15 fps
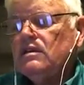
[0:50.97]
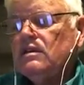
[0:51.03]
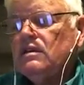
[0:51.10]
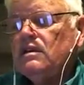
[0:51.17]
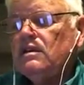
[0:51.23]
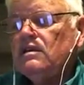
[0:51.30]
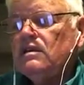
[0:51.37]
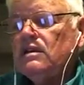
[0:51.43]
In
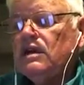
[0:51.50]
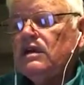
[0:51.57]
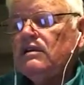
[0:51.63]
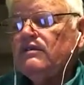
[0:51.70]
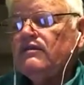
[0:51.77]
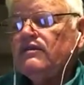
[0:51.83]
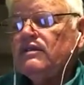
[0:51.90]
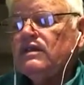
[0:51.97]

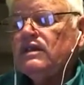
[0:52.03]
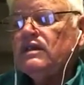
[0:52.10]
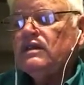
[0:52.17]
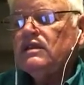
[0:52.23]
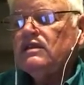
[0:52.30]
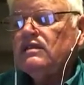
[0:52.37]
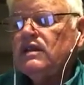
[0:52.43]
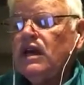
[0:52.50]
itself, it
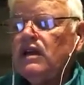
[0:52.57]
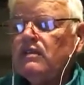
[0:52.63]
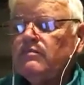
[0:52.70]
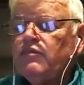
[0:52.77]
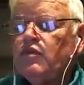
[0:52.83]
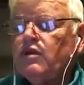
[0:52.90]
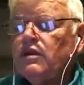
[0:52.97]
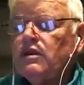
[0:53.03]
is not
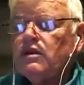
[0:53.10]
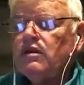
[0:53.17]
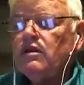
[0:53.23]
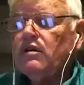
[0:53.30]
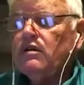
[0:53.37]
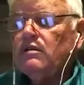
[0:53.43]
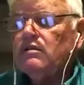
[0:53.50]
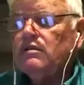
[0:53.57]
important at
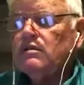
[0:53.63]
all.